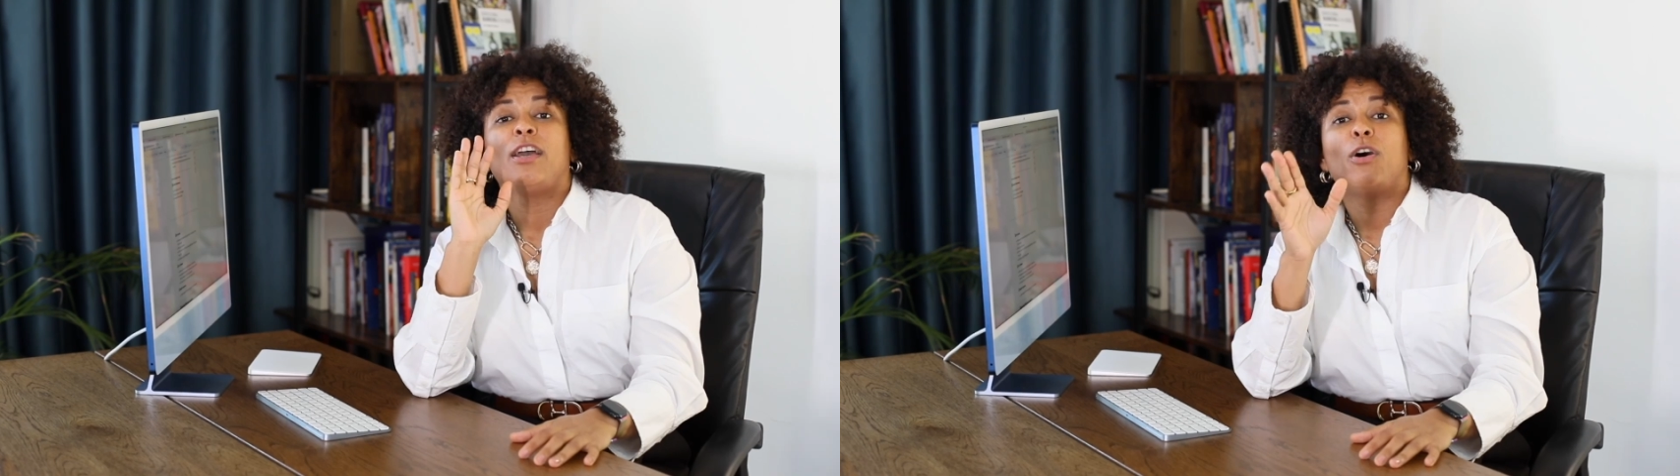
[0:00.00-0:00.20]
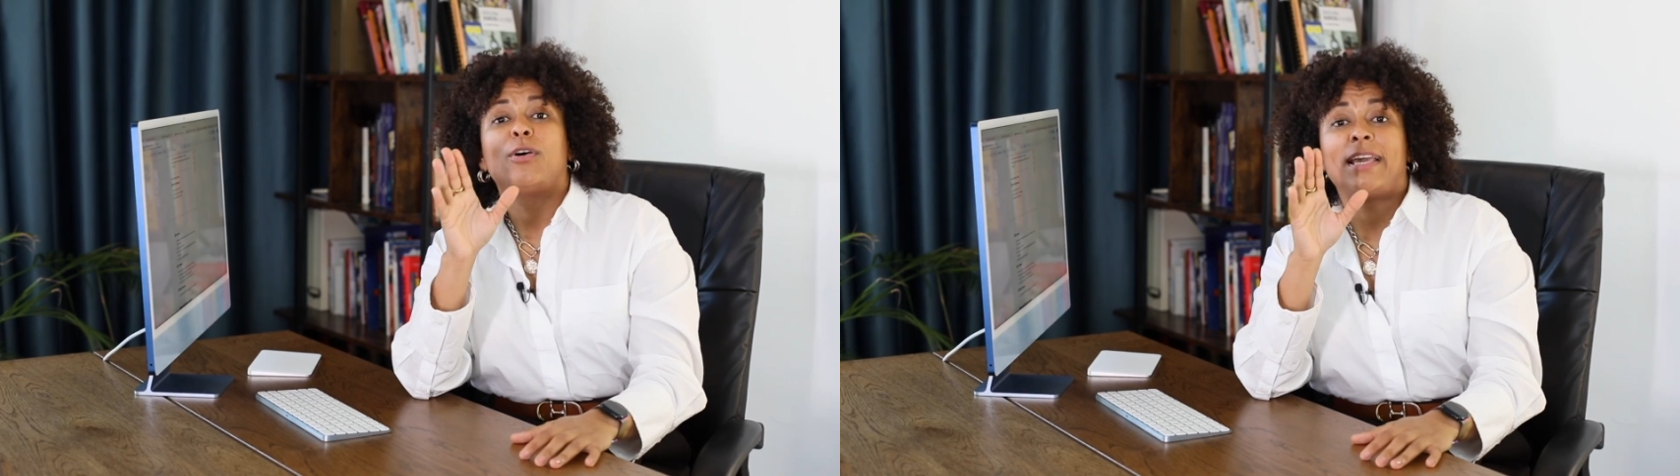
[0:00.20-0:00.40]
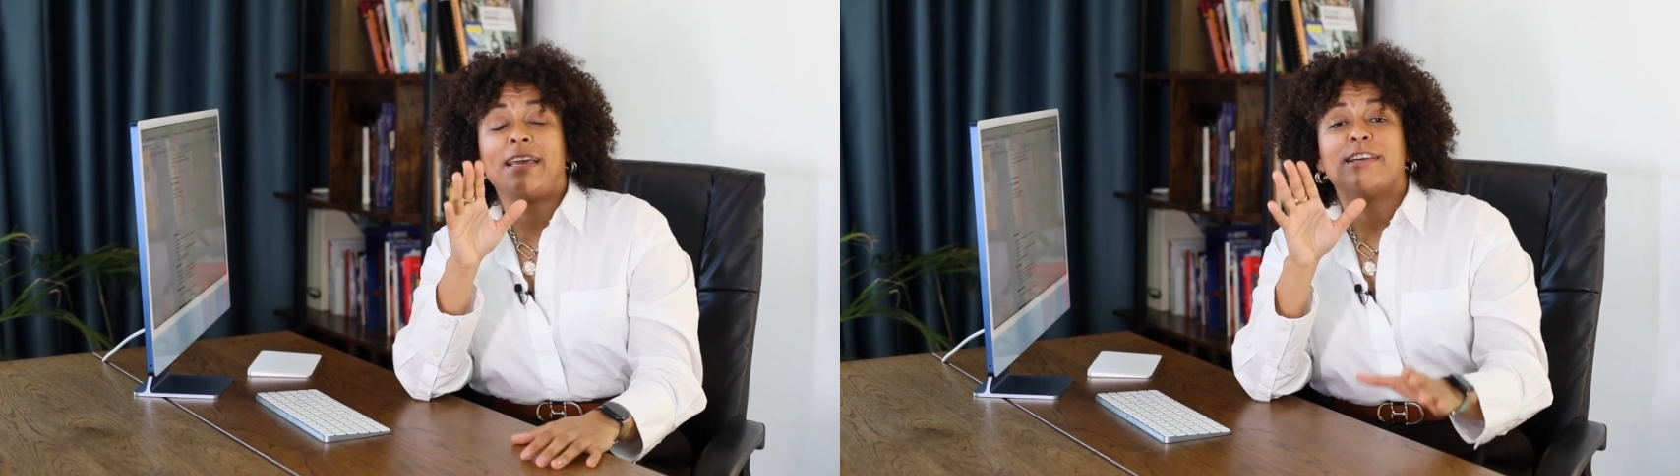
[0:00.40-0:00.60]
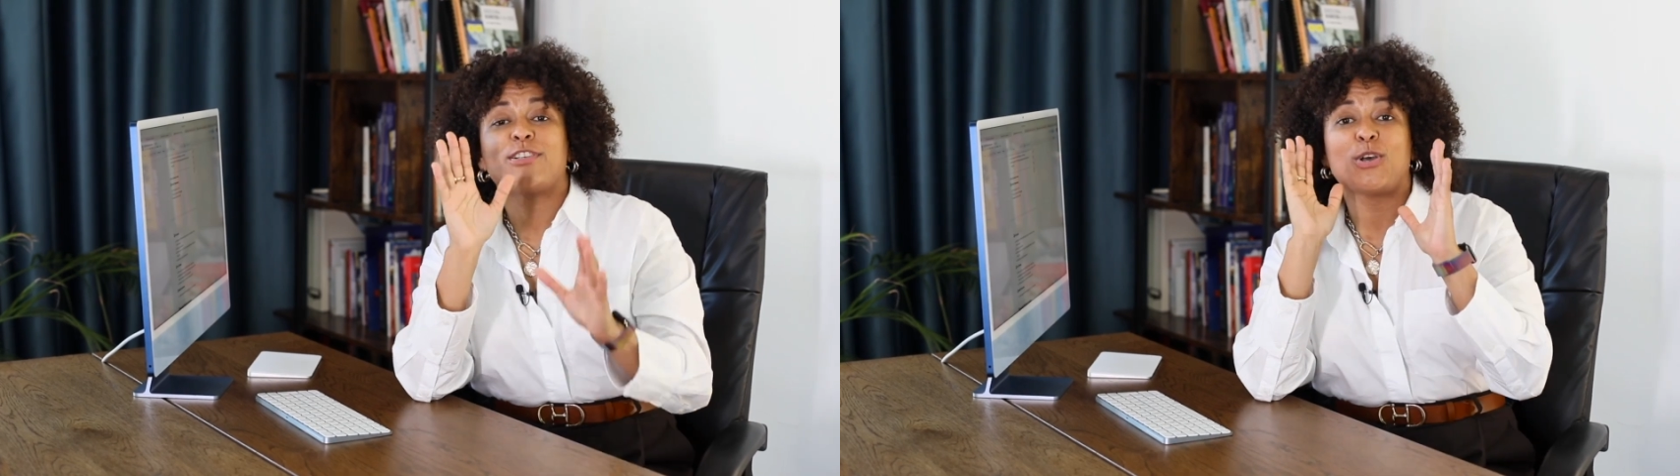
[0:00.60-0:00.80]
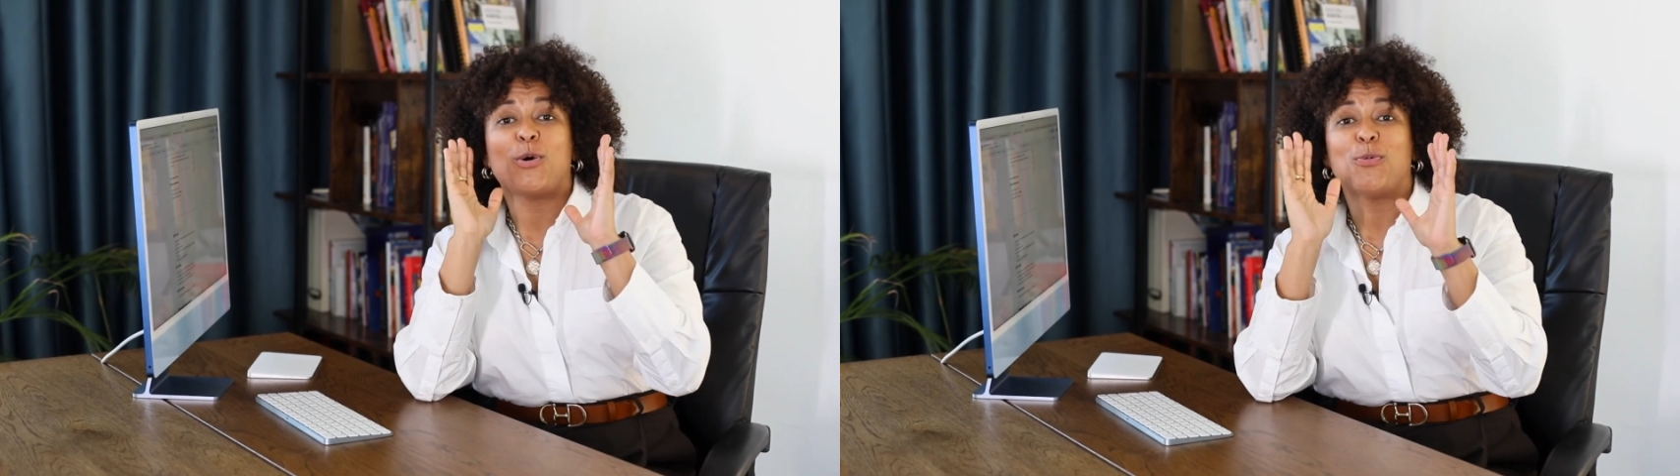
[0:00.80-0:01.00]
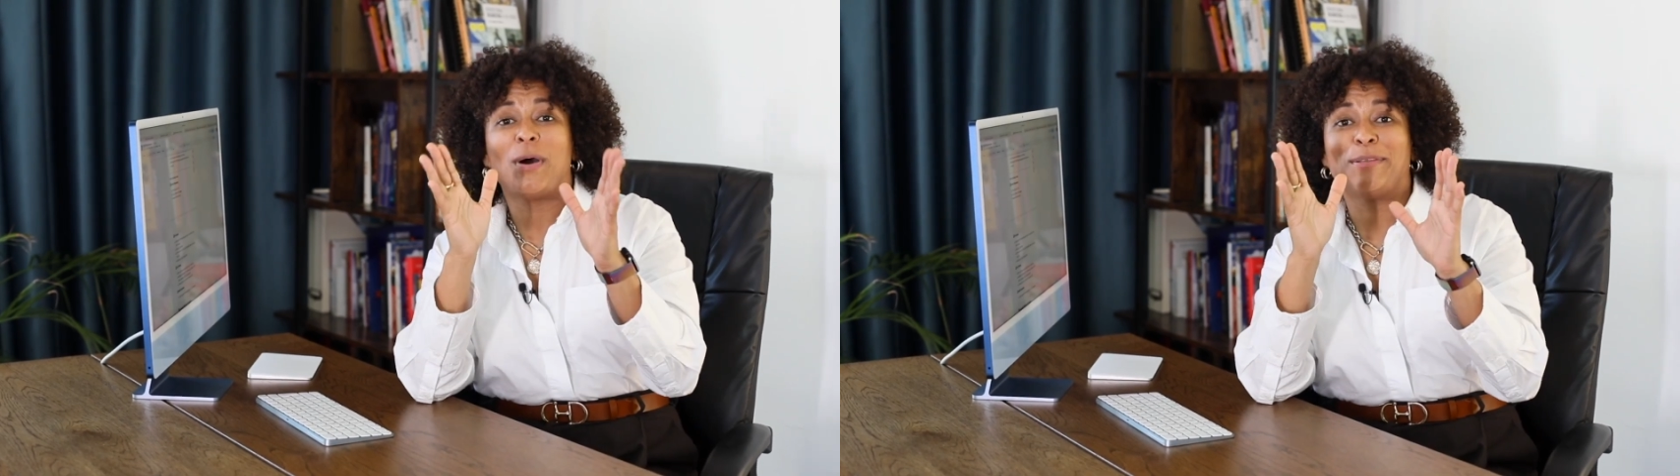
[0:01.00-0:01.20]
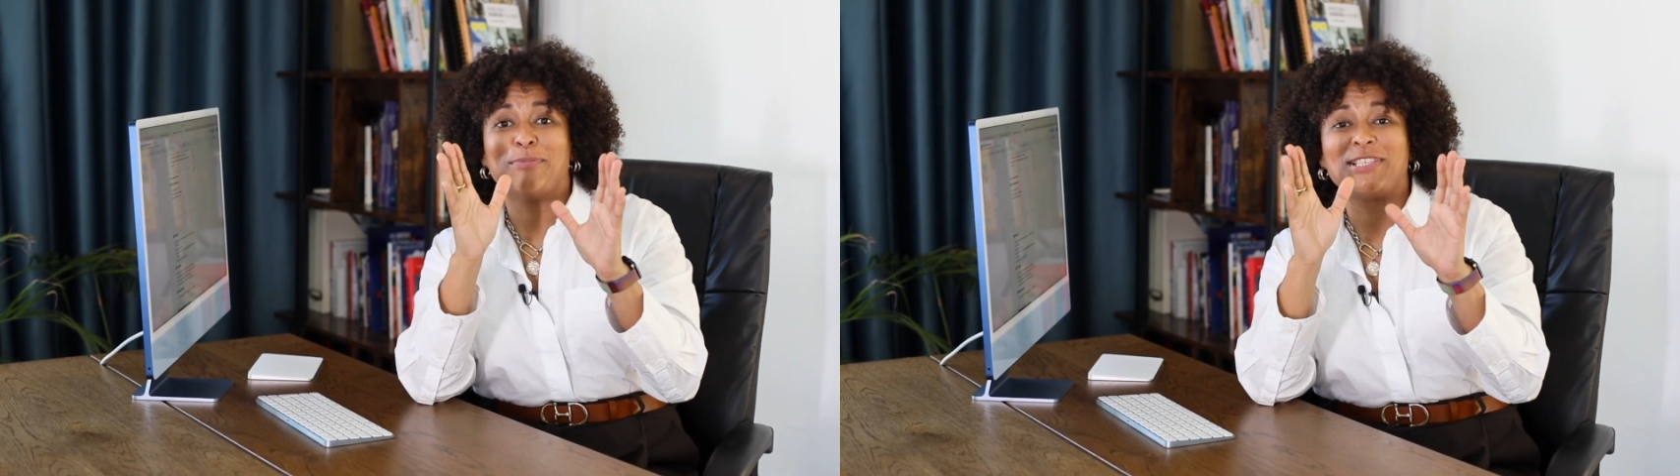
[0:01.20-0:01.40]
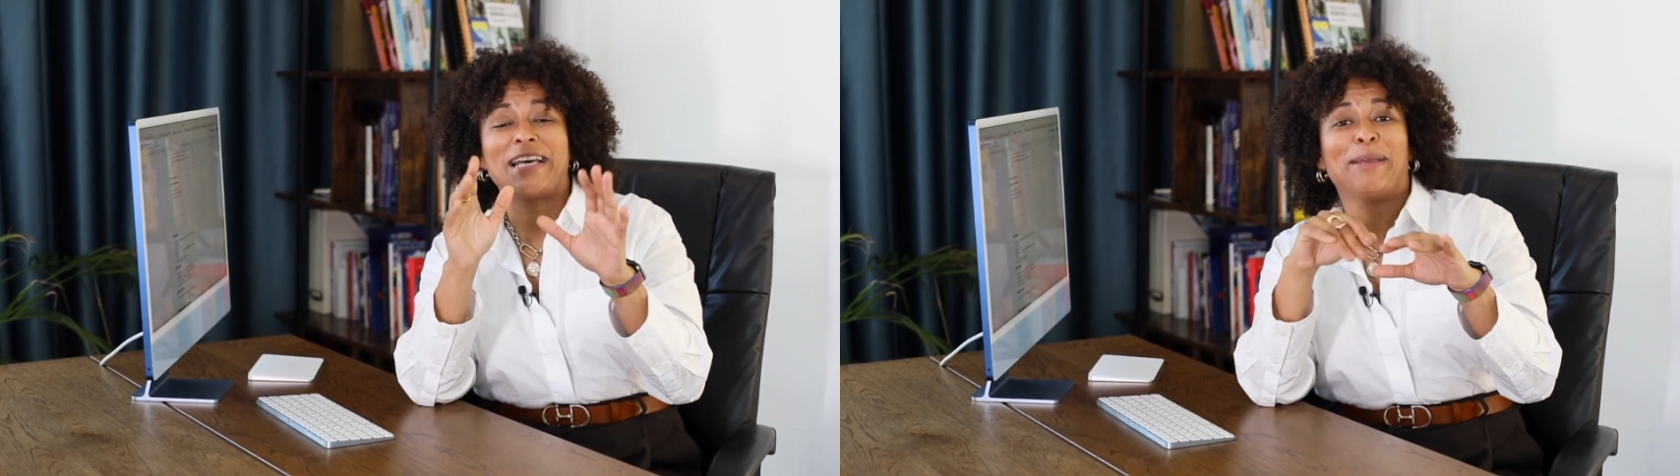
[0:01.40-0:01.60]
Okay, so one
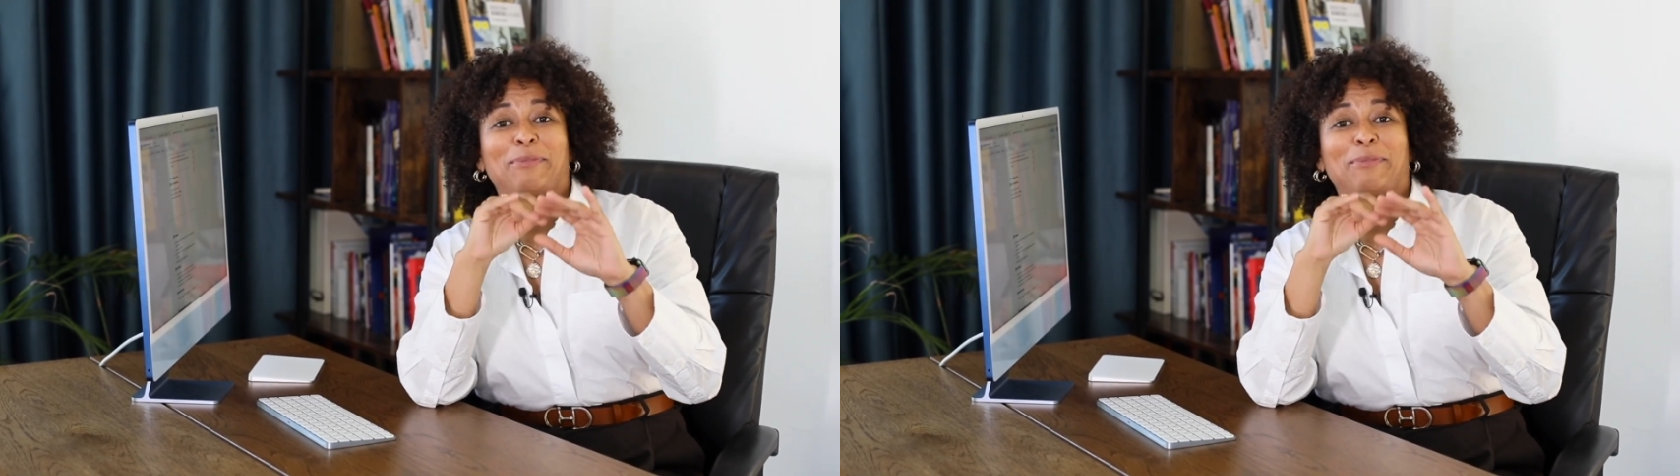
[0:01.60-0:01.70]
more time